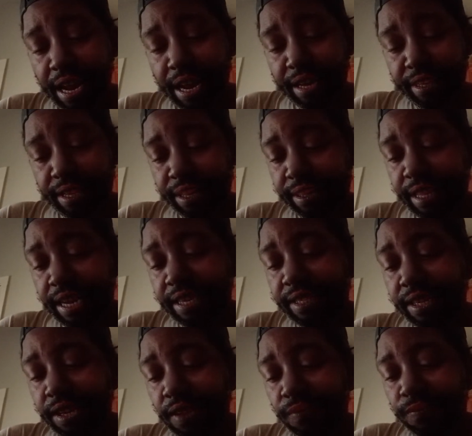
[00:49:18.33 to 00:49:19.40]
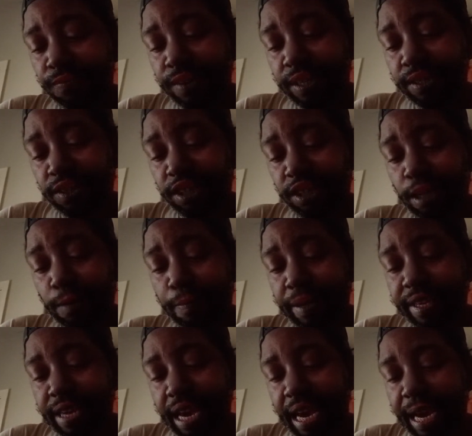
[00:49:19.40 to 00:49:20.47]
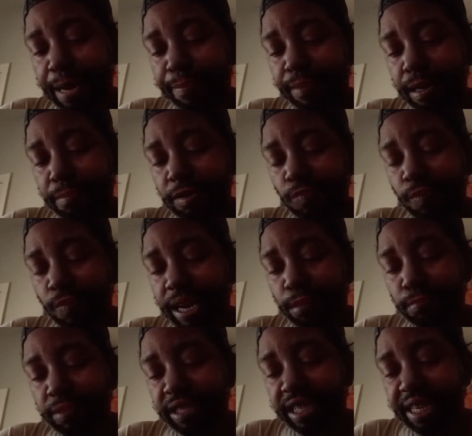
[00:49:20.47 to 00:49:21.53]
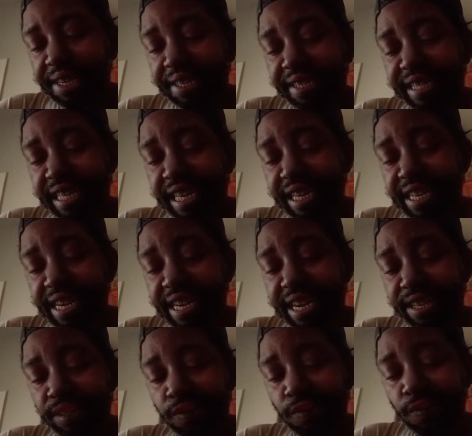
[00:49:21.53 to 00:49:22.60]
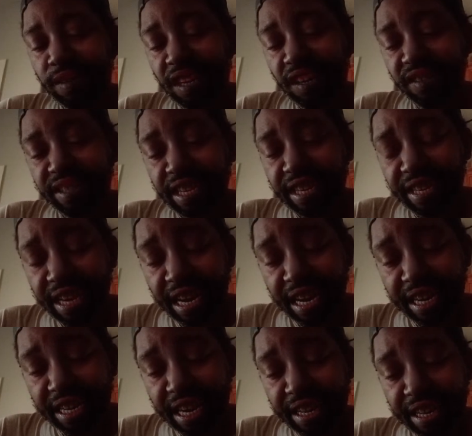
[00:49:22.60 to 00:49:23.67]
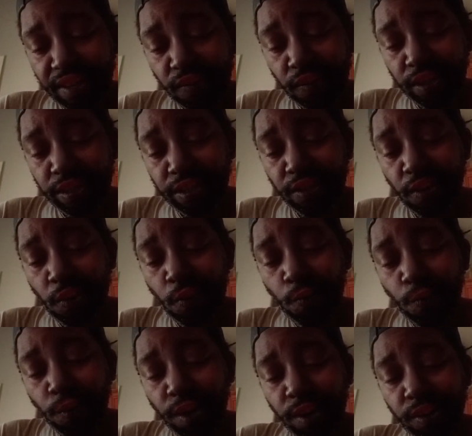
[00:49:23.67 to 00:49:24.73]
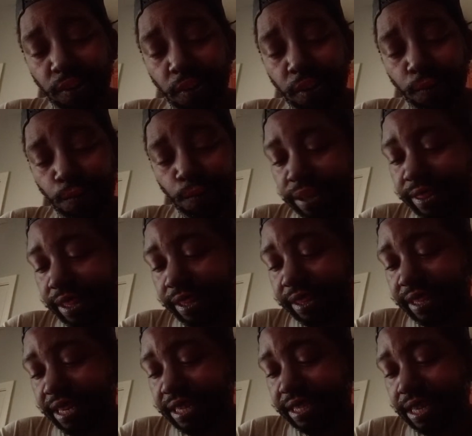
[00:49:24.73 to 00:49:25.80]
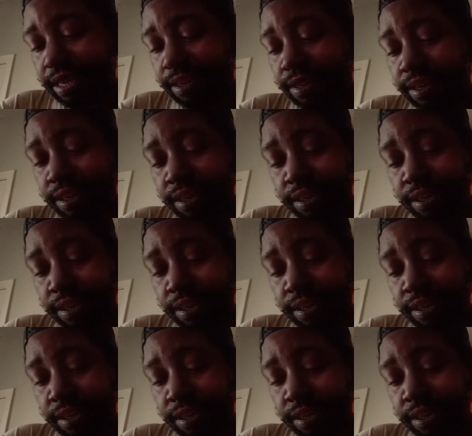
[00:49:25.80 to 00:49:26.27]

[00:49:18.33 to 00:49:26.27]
The station officially became WMGG in 2009, and there is no word on when the station